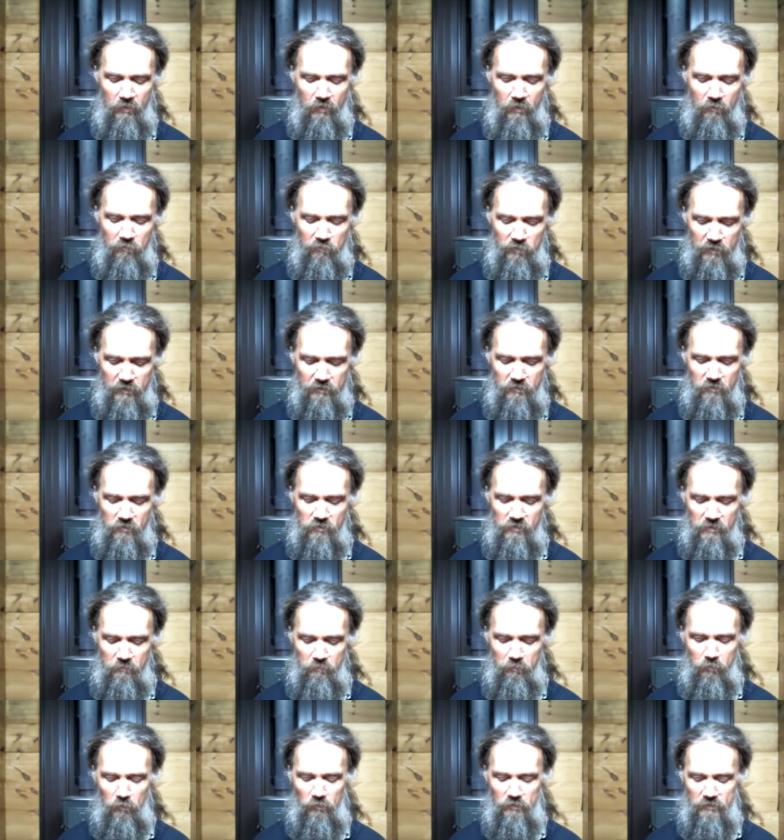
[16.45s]
a very
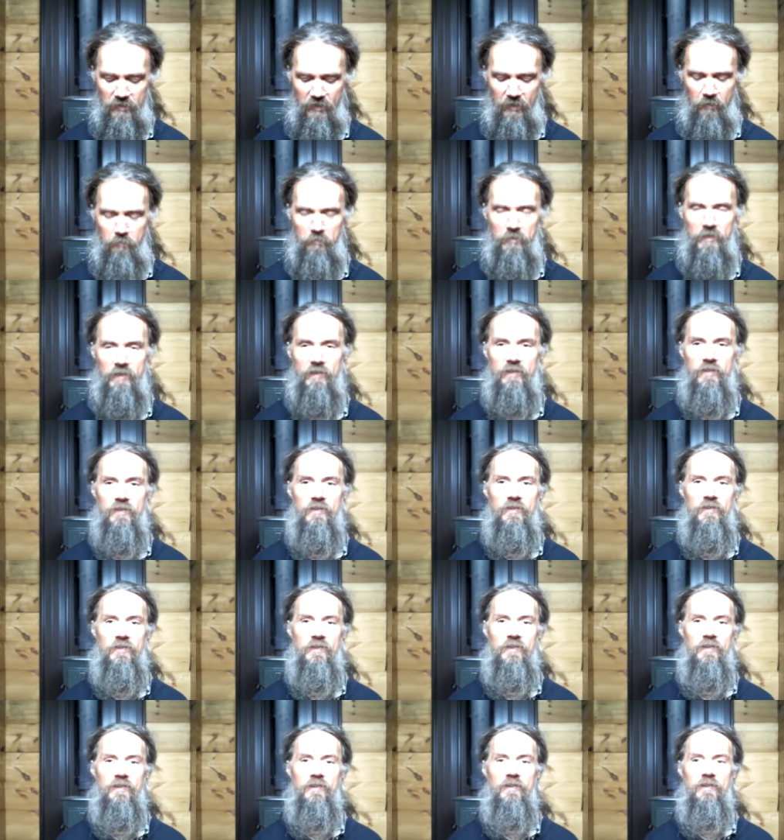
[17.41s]
simple topic
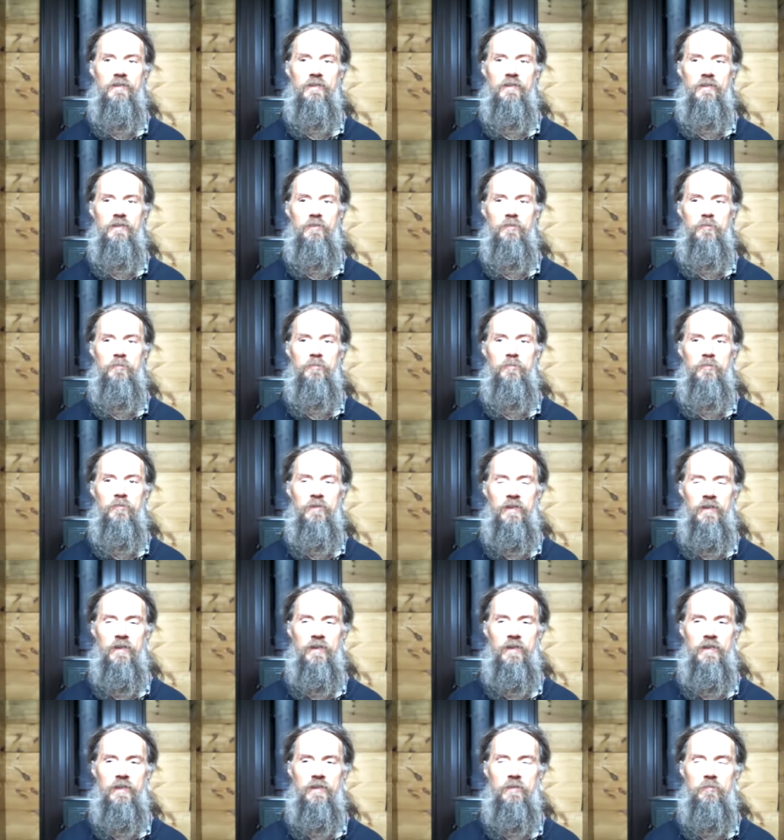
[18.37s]
and a
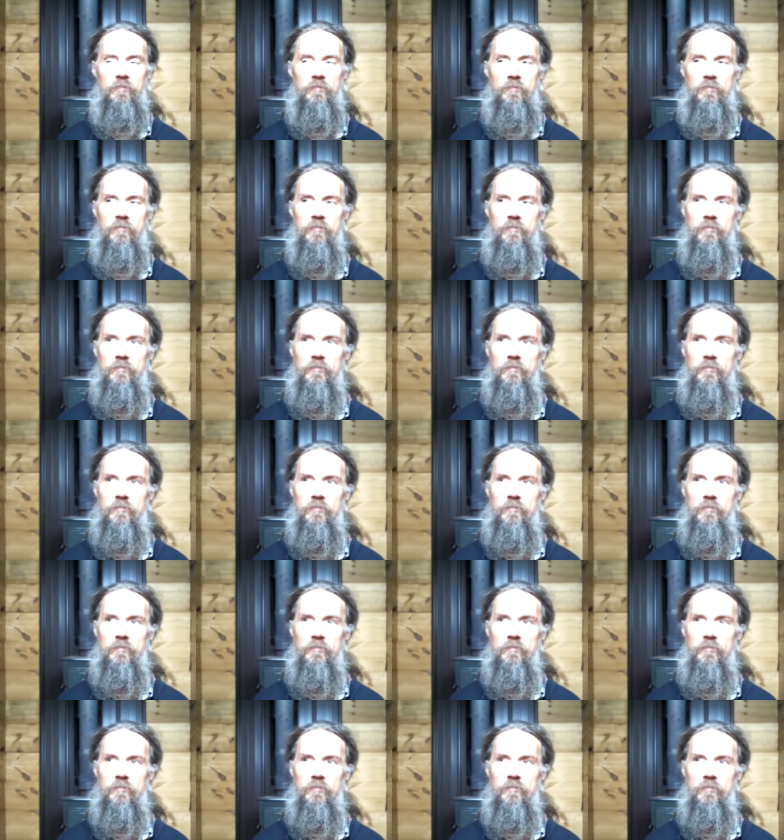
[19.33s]
very